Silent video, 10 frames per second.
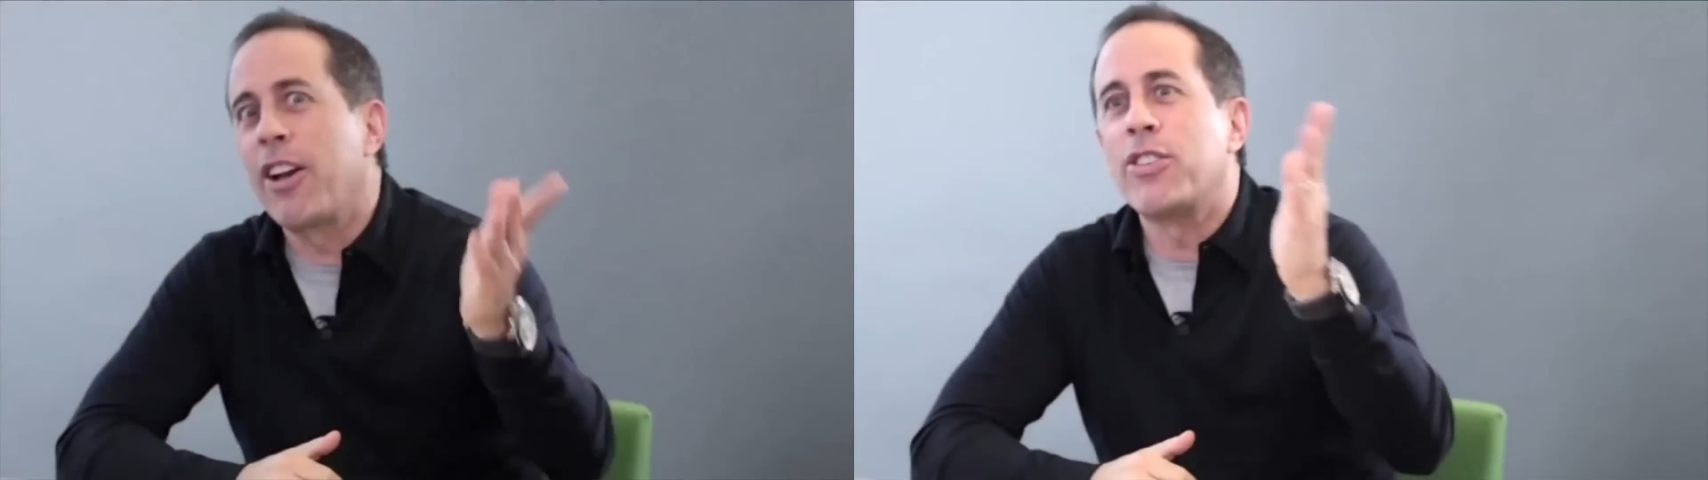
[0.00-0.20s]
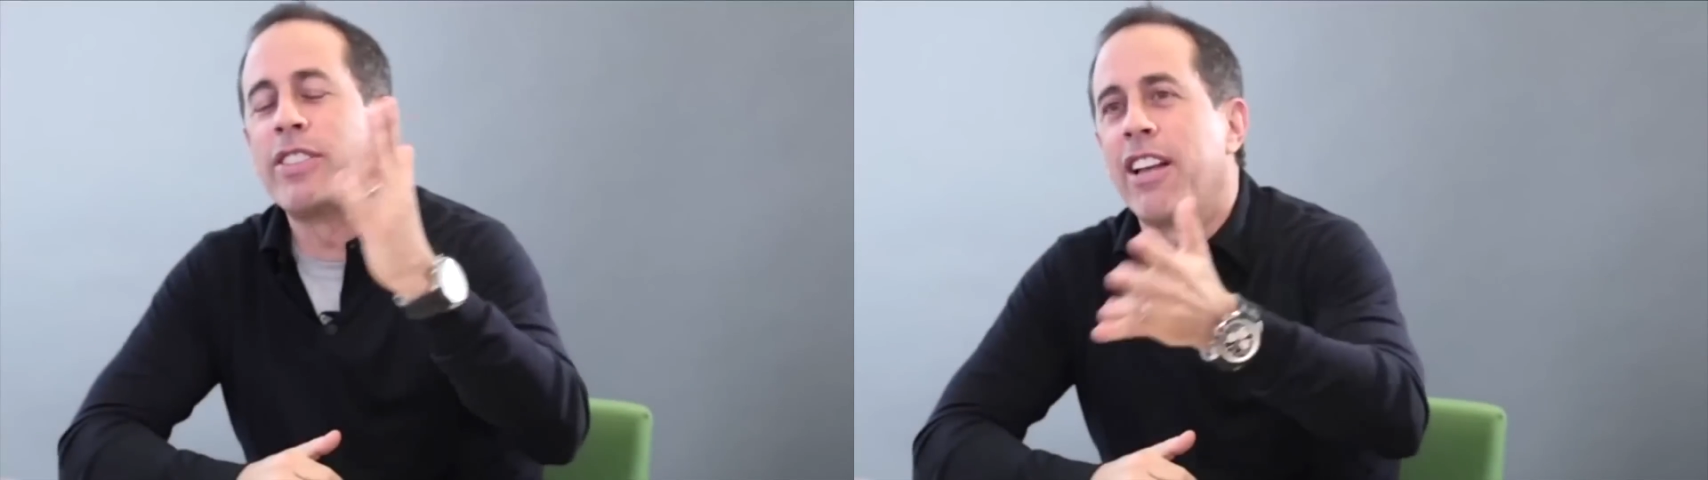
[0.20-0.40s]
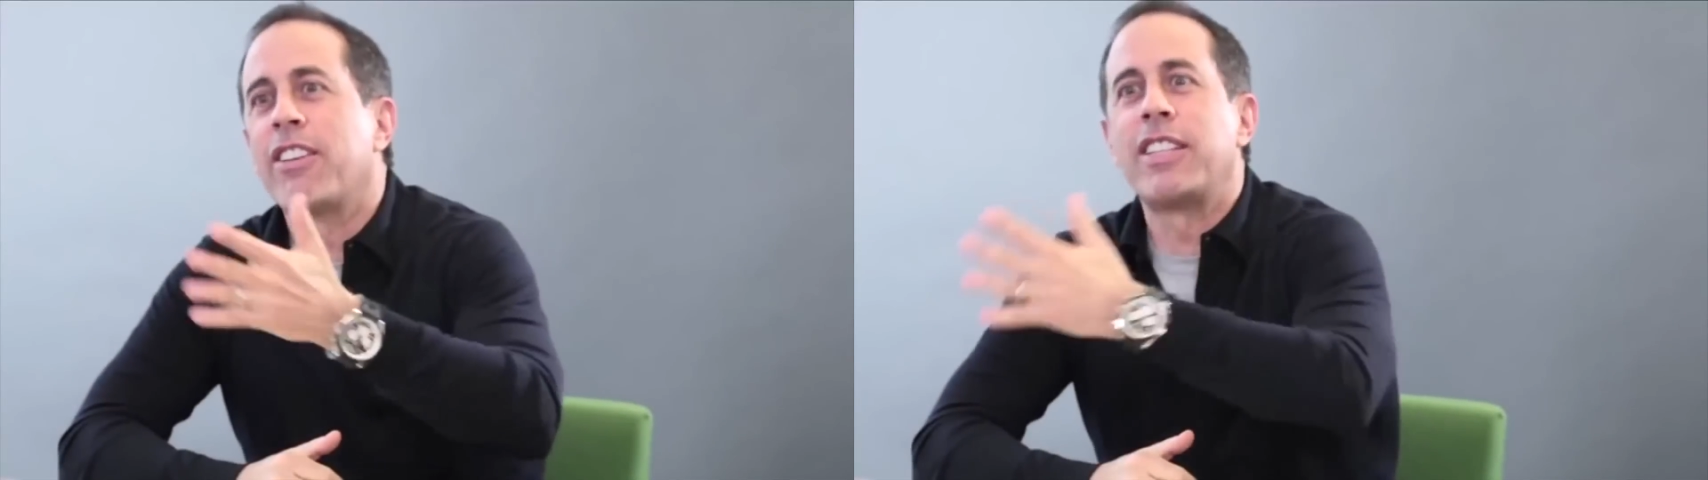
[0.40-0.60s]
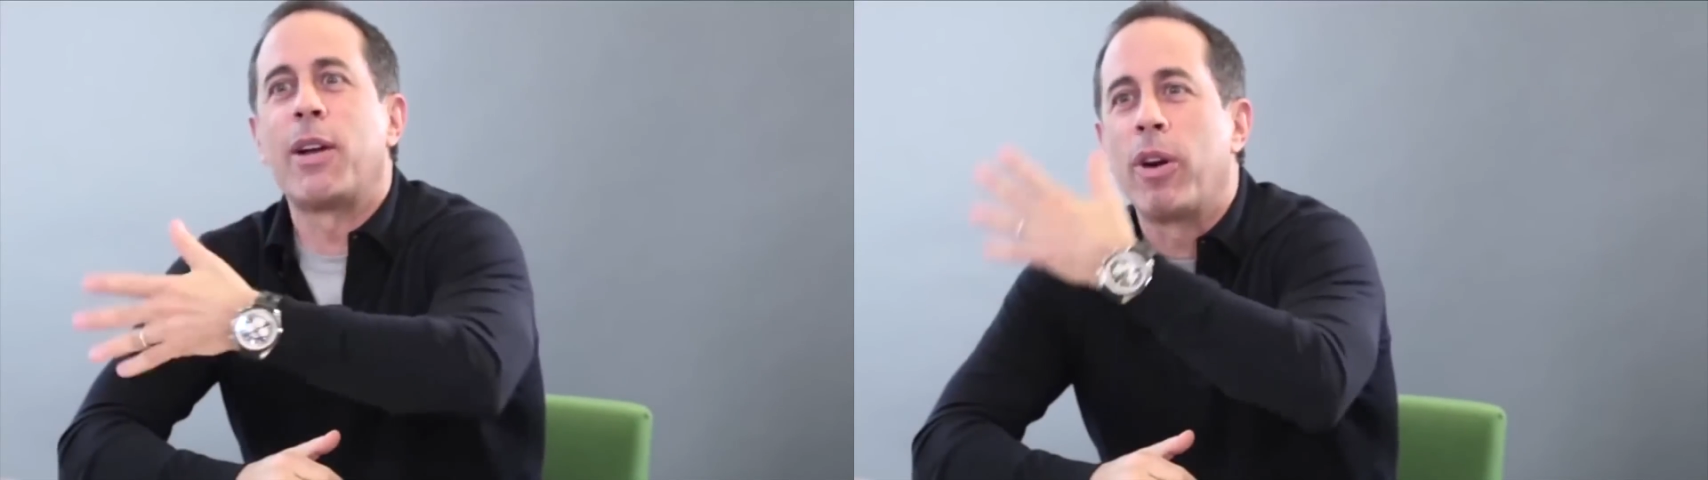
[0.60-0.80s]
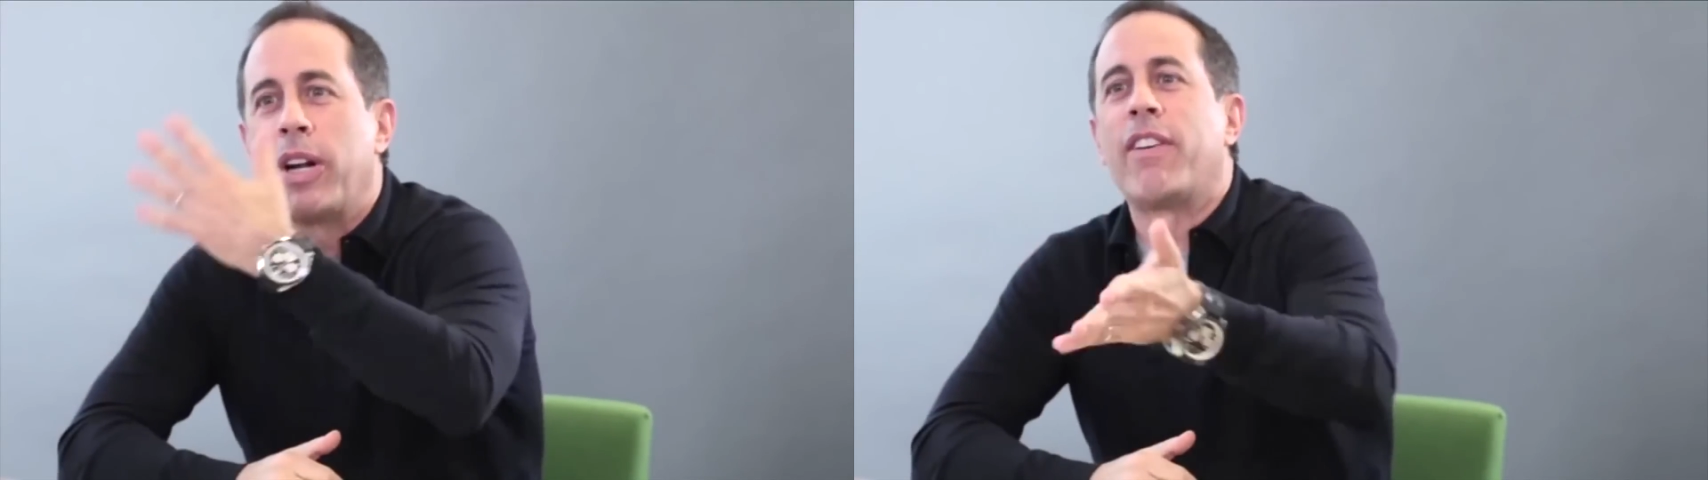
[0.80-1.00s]
can't go stale
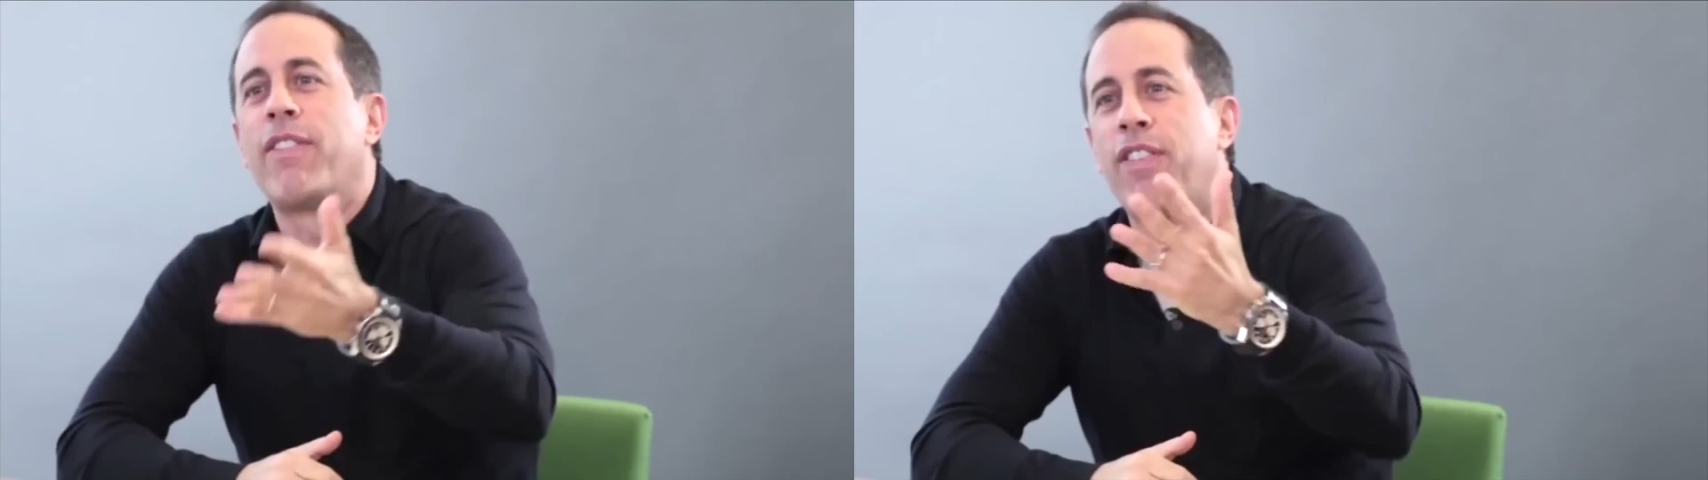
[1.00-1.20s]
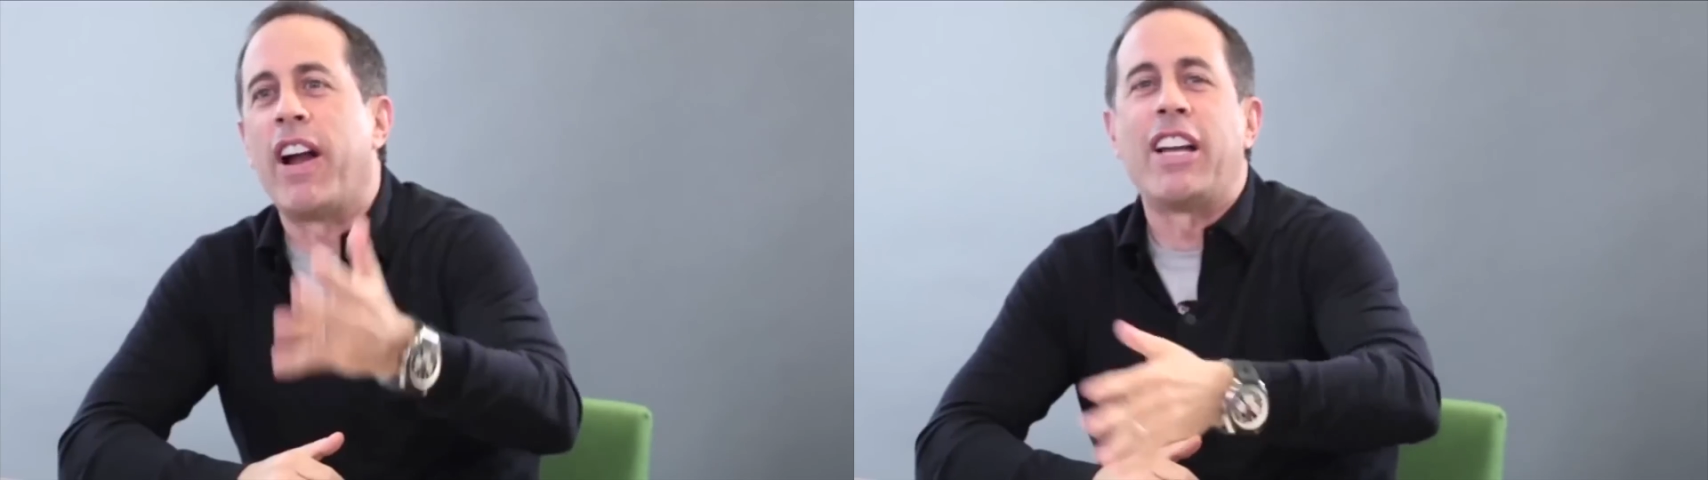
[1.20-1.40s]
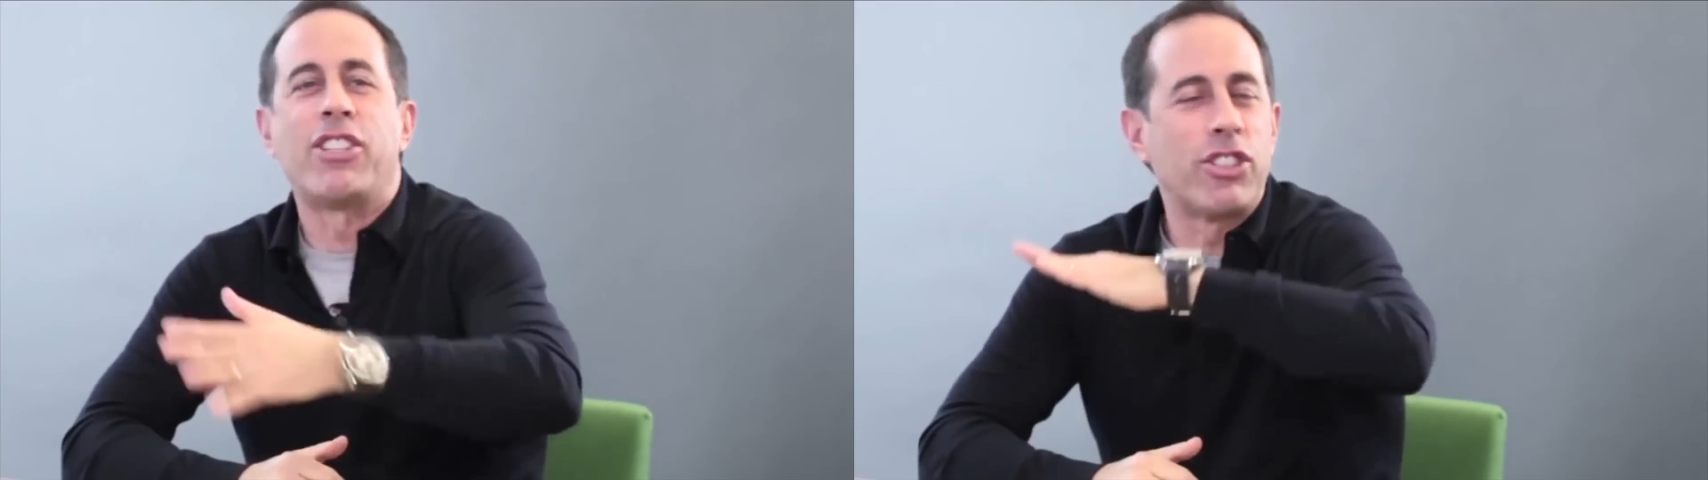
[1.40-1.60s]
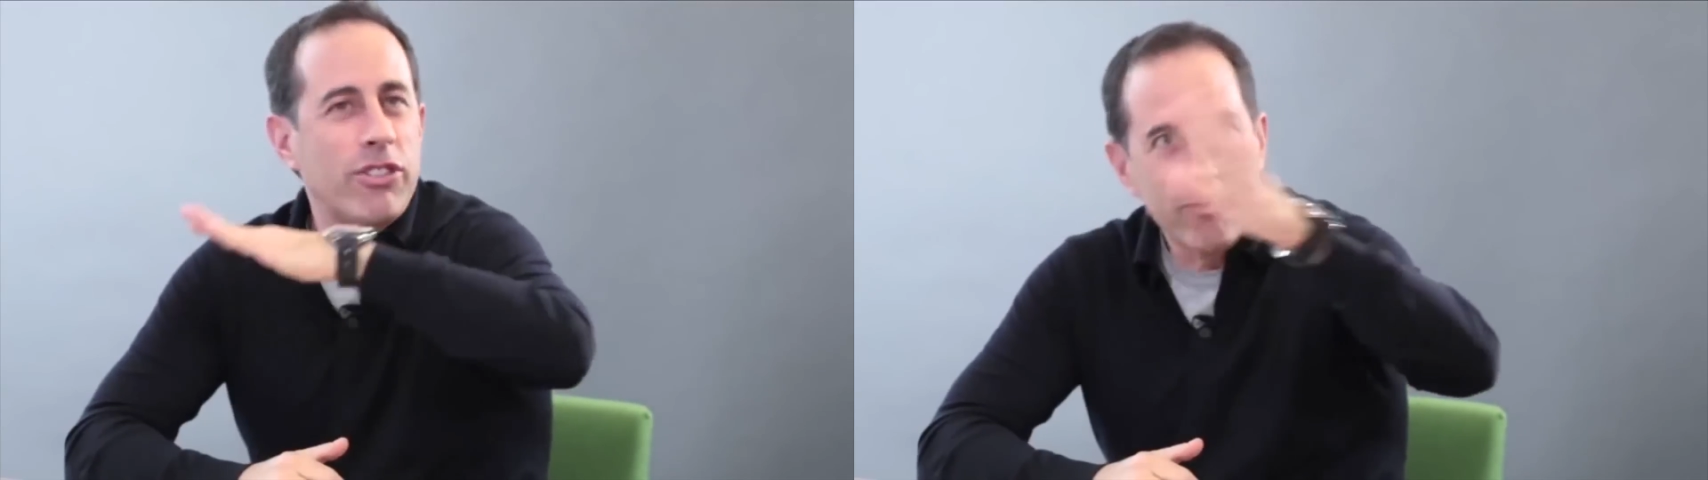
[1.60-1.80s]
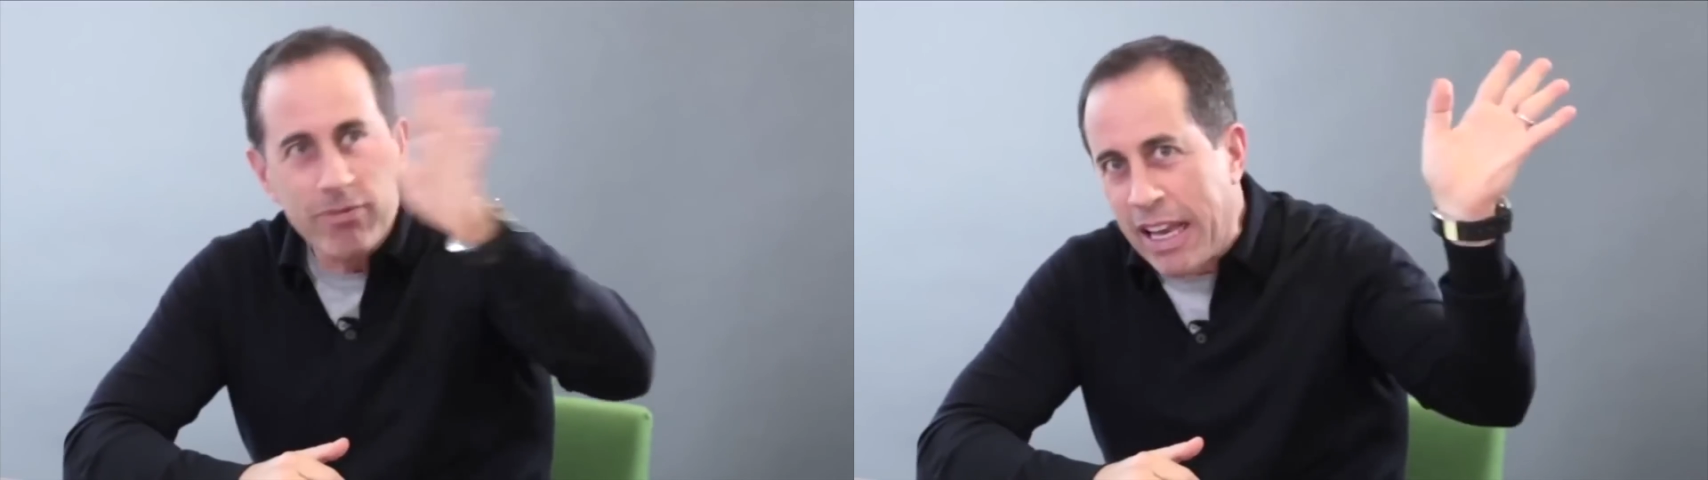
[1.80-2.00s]
because they were never
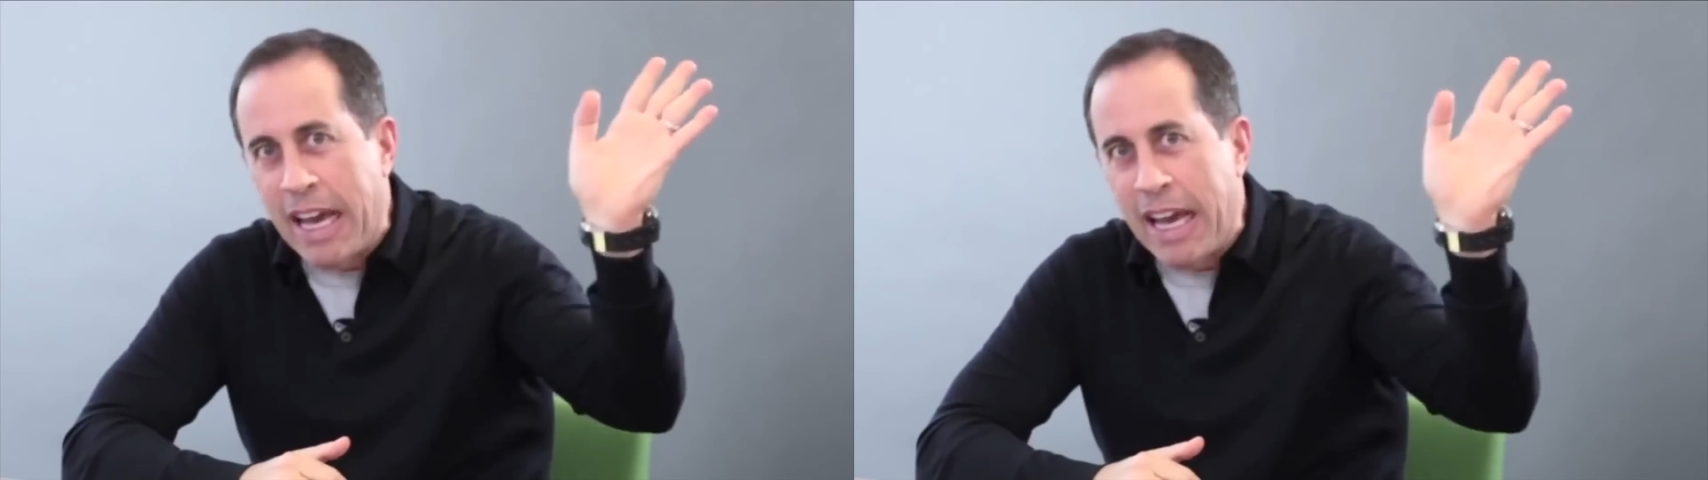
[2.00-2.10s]
fresh.